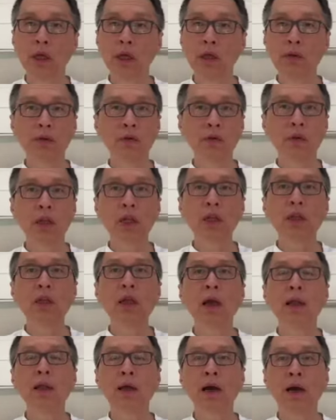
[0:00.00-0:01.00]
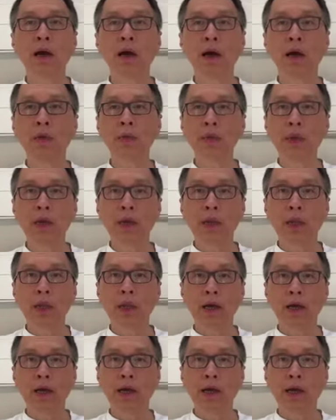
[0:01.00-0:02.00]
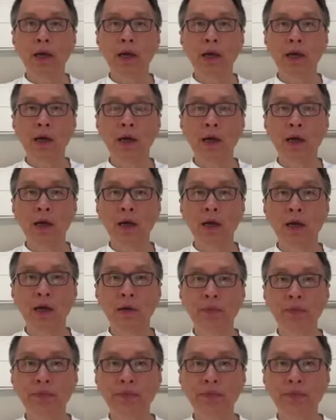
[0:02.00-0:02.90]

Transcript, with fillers: If you think that uh, like uh, uh, uh